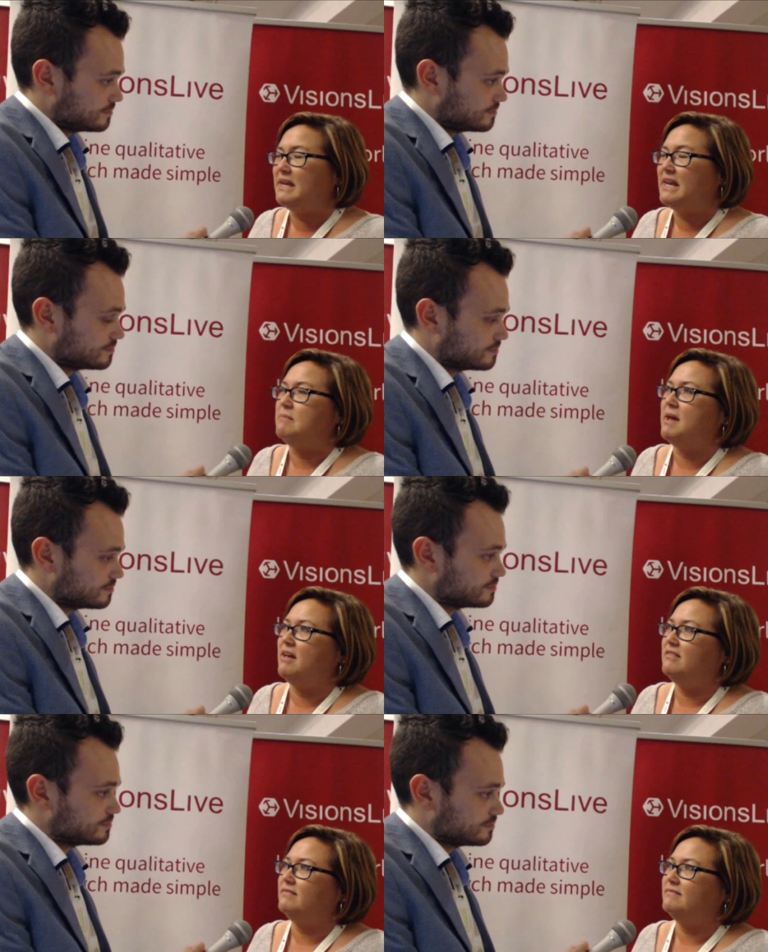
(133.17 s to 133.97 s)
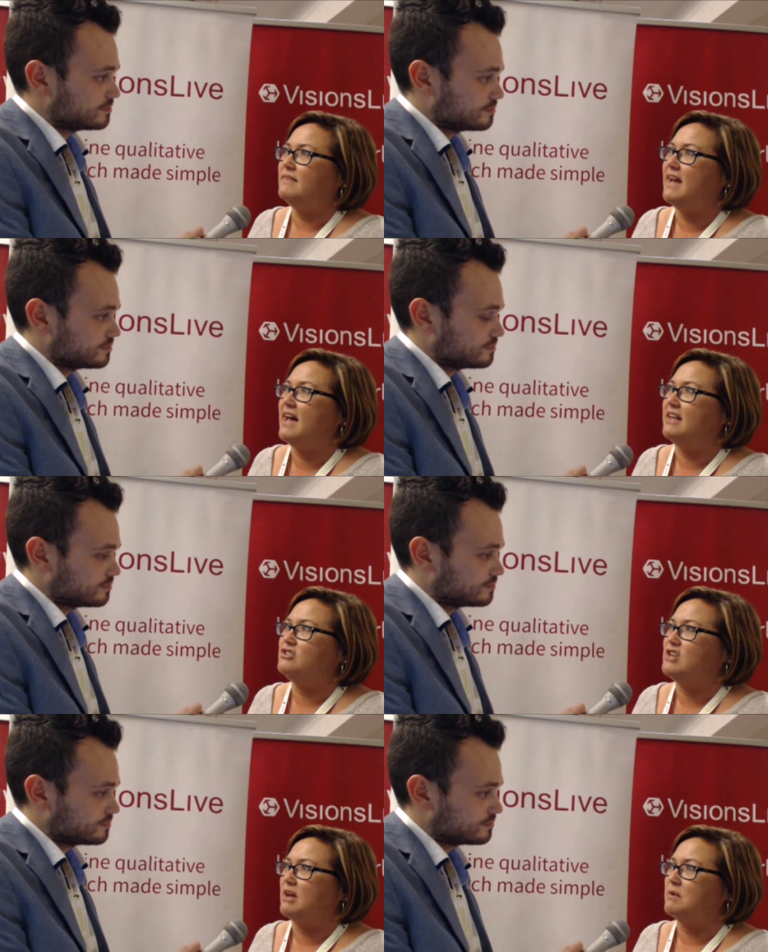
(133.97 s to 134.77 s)
Speaker 1: email at
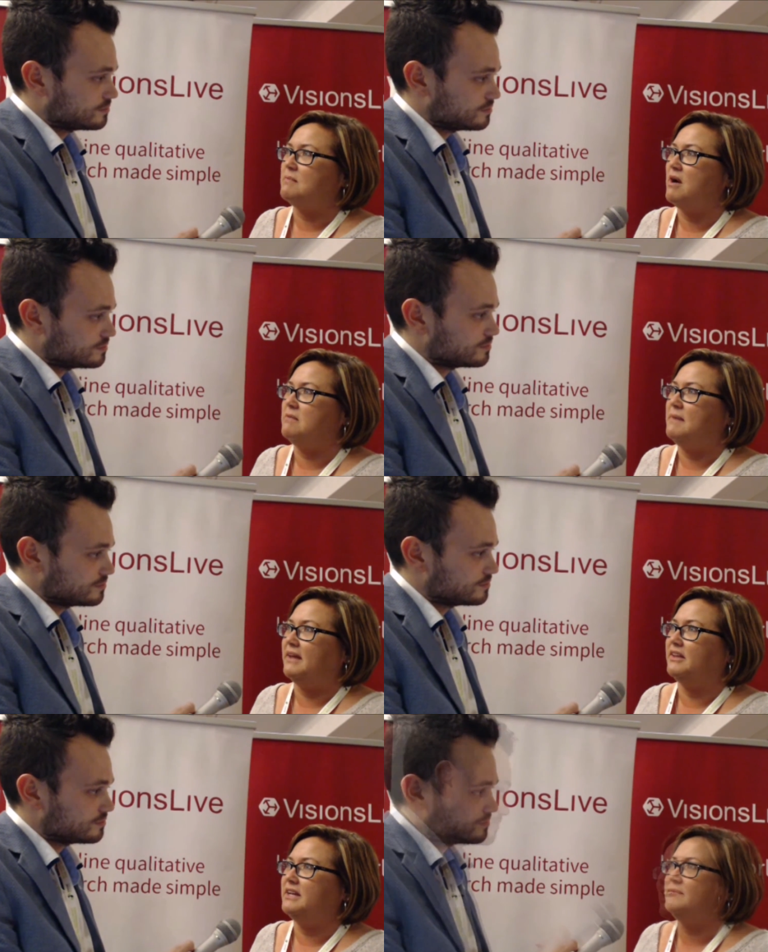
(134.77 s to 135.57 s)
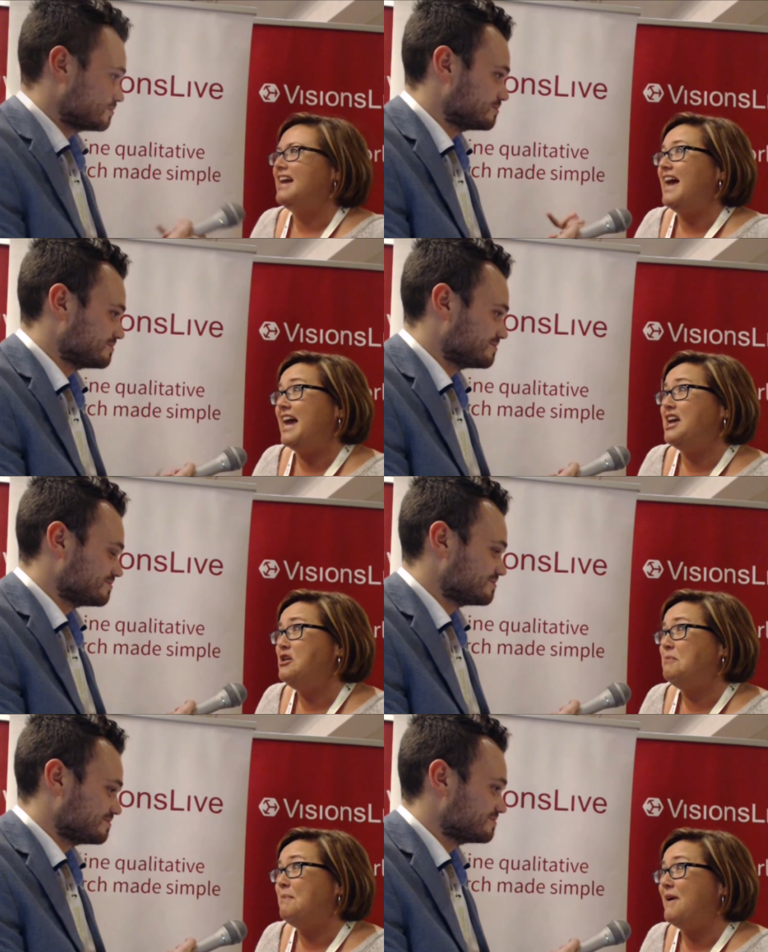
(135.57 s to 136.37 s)
Chadwick Martin Bailey, a
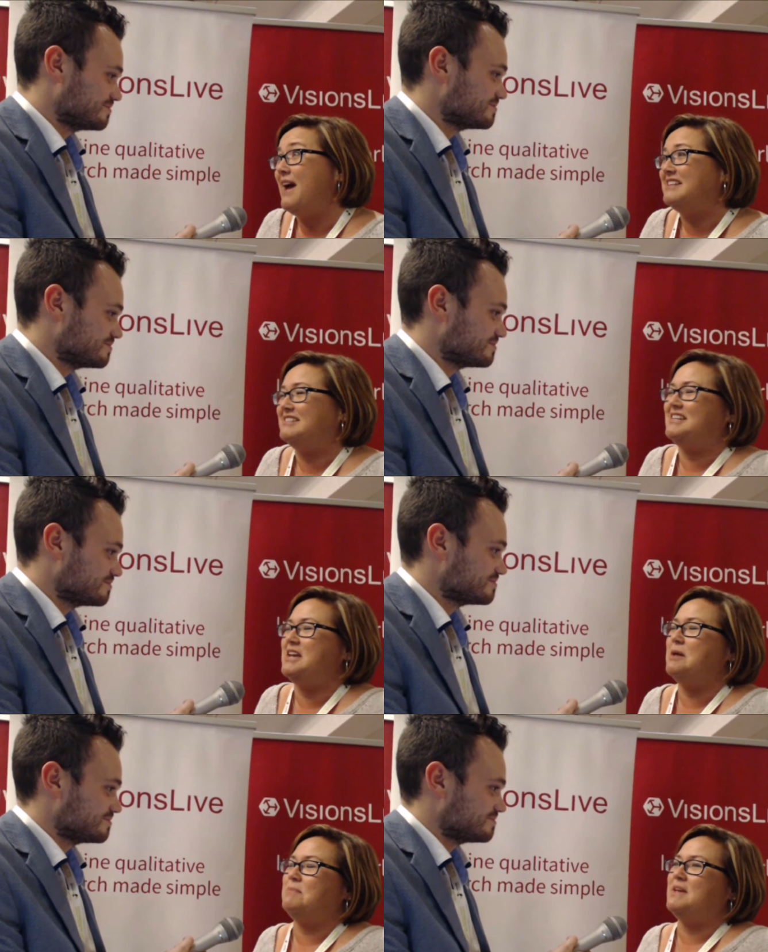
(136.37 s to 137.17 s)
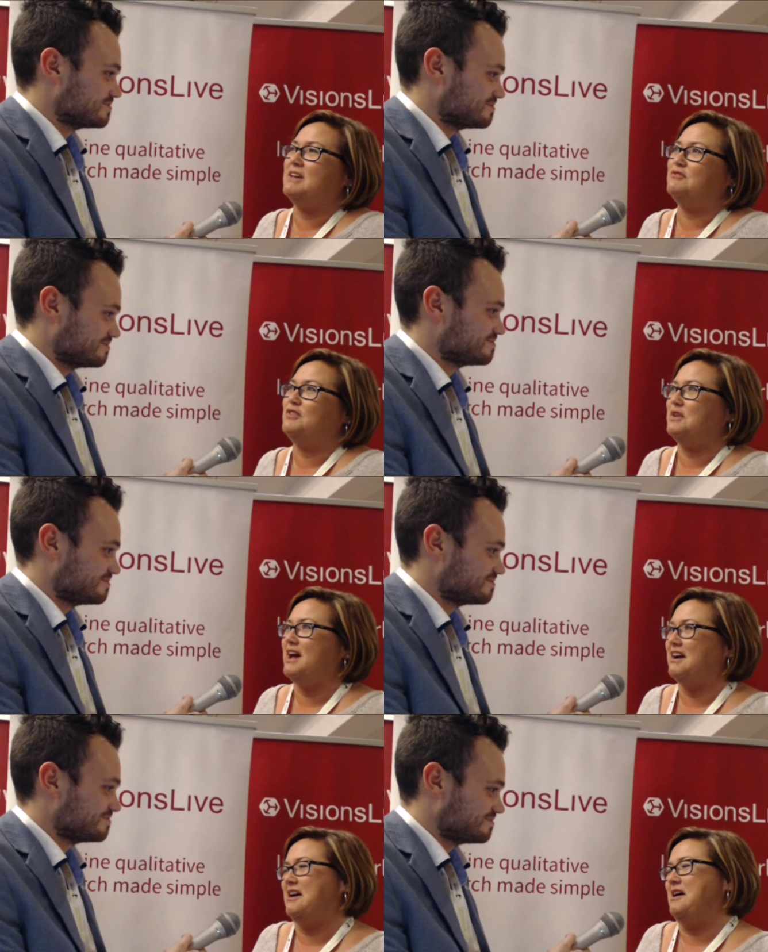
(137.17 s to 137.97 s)
hooper at c m b info
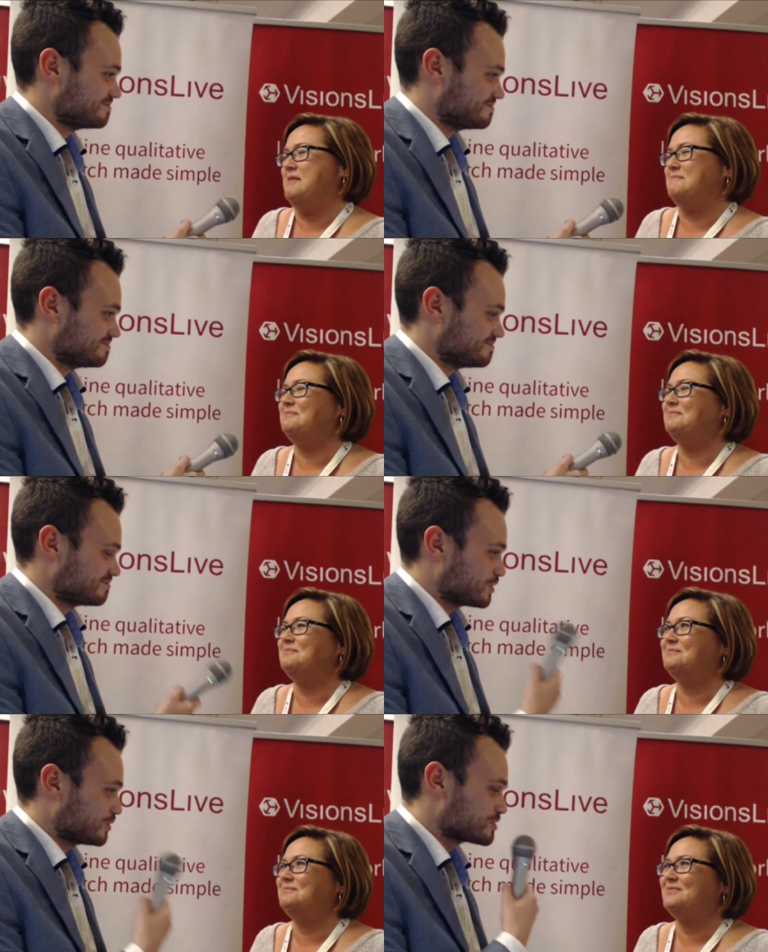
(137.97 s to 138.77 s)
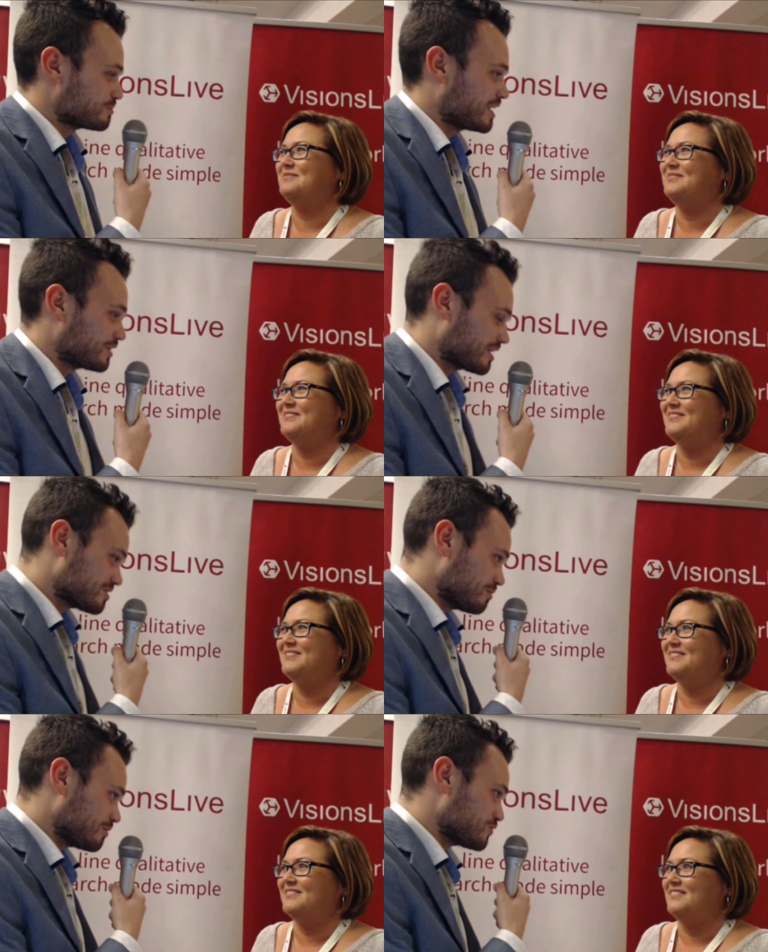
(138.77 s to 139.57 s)
dot com.
Speaker 2: Awesome, man.
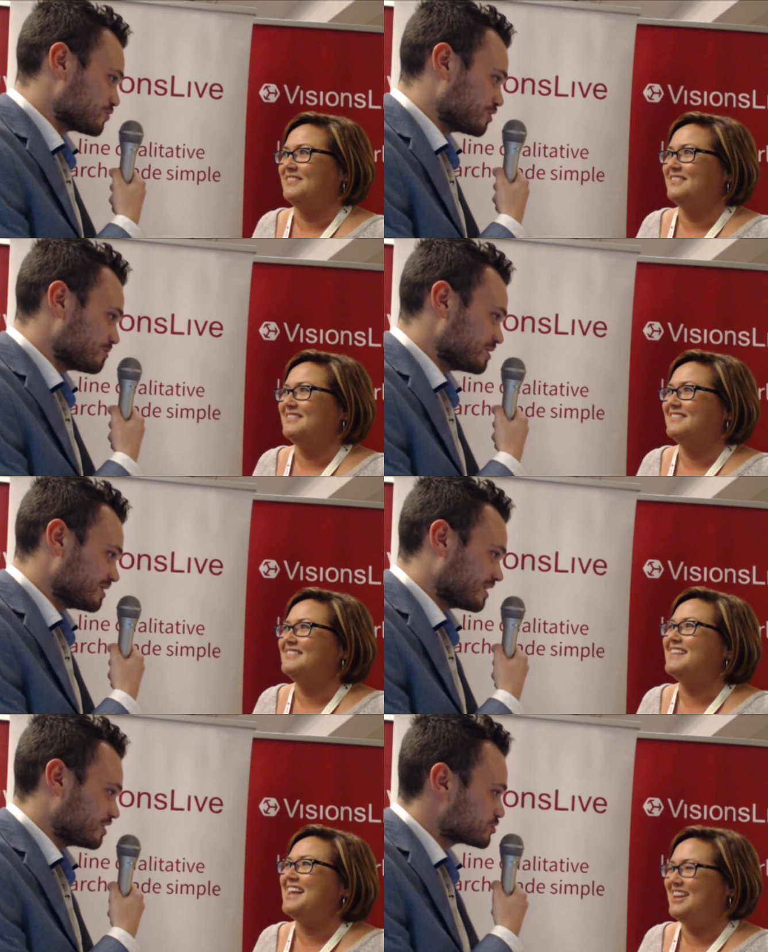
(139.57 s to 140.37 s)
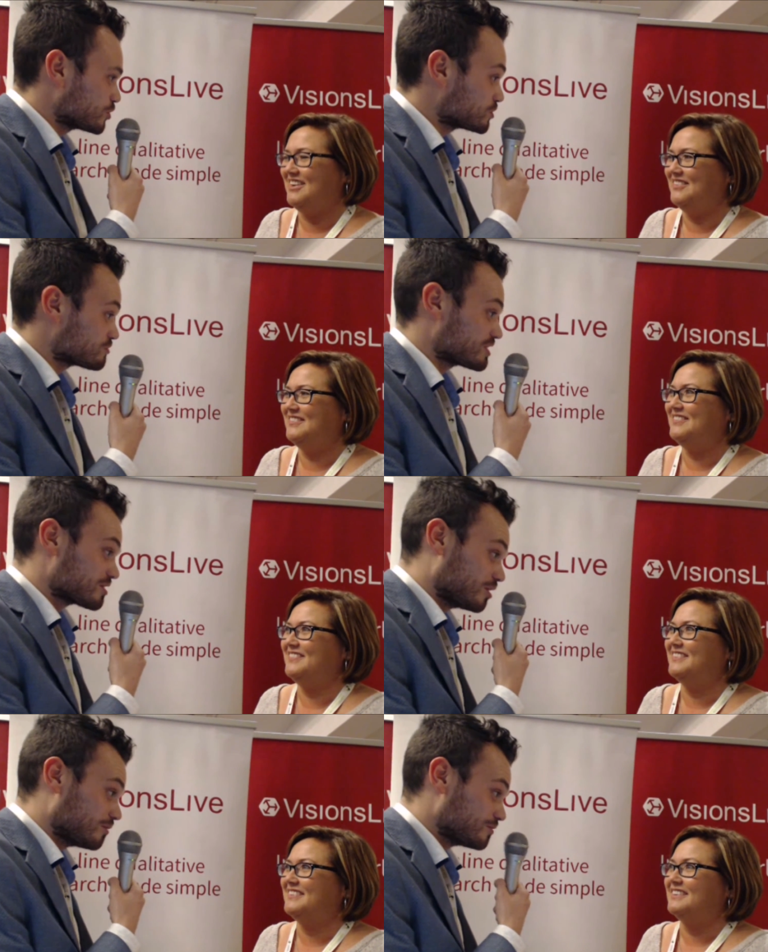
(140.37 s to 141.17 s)
Thanks so much for joining me, and enjoy what's the rest of
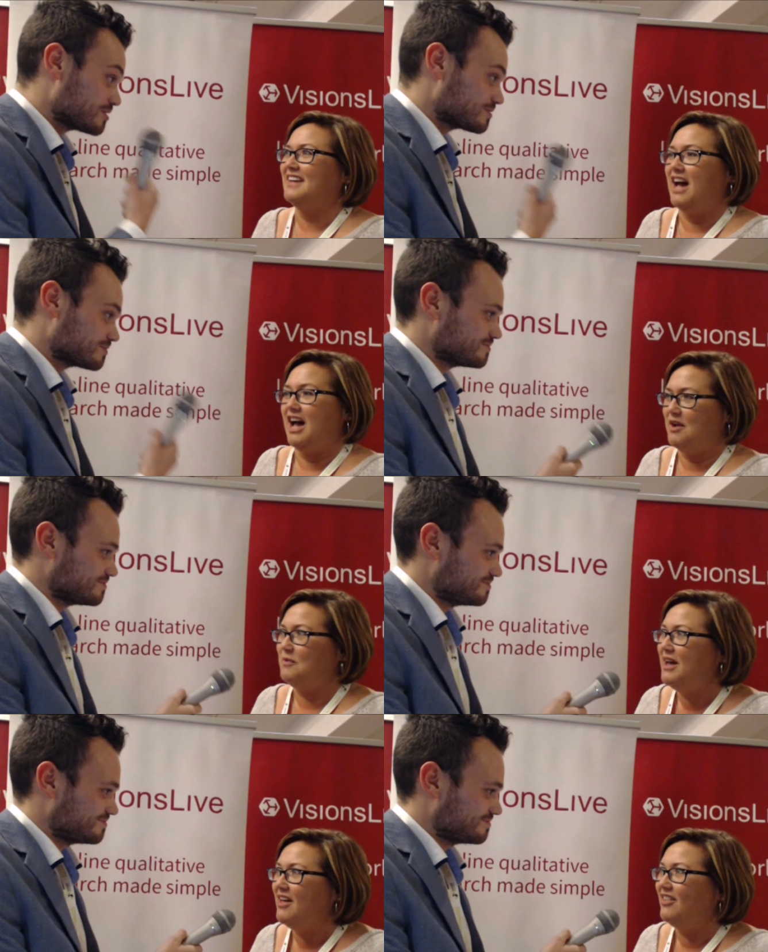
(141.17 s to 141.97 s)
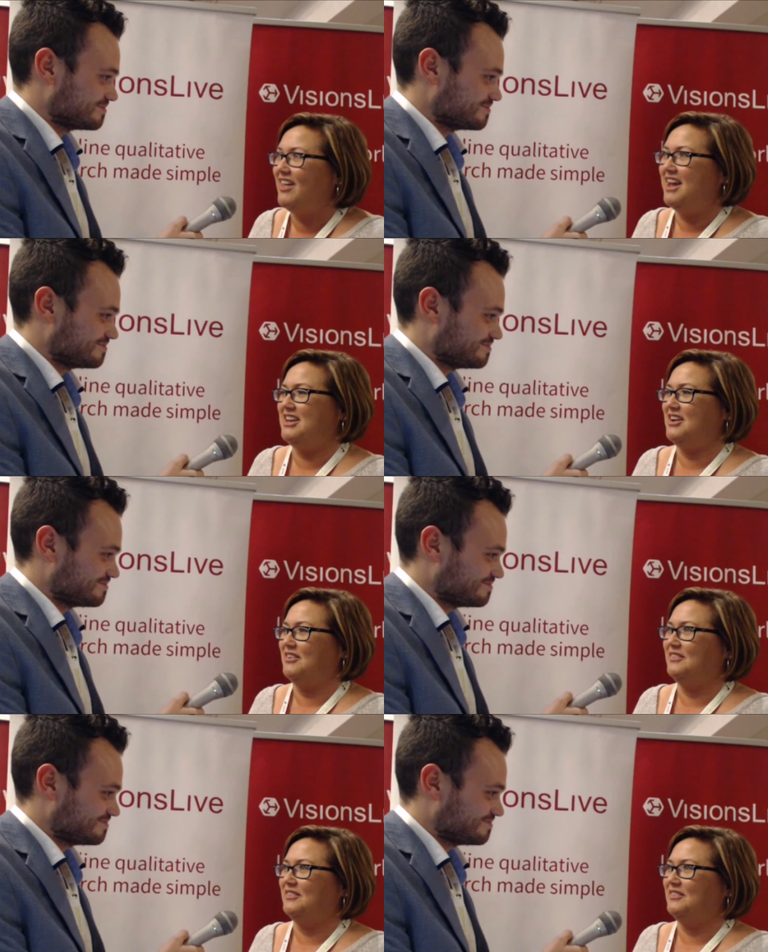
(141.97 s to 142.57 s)
the conference.
Speaker 1: I will. Thank you.